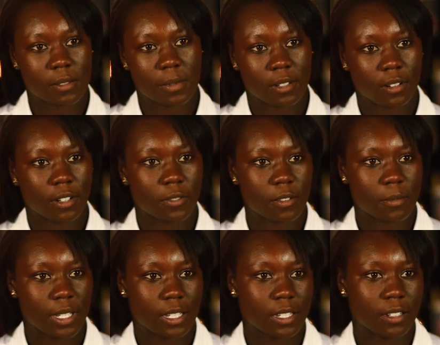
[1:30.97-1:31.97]
it's been hard for
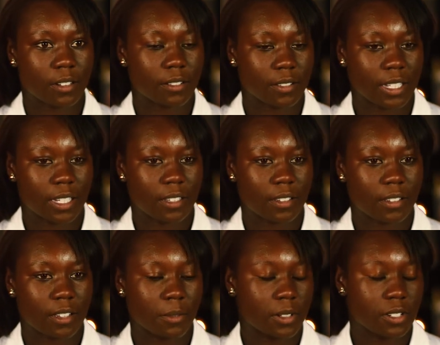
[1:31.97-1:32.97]
me here. Like,
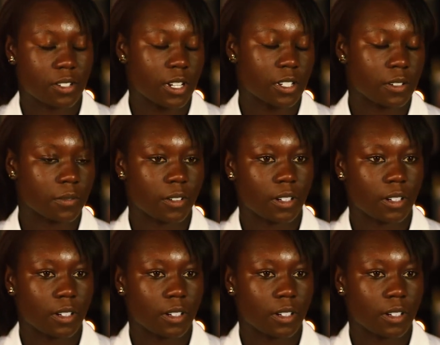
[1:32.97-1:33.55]
I wouldn't change it for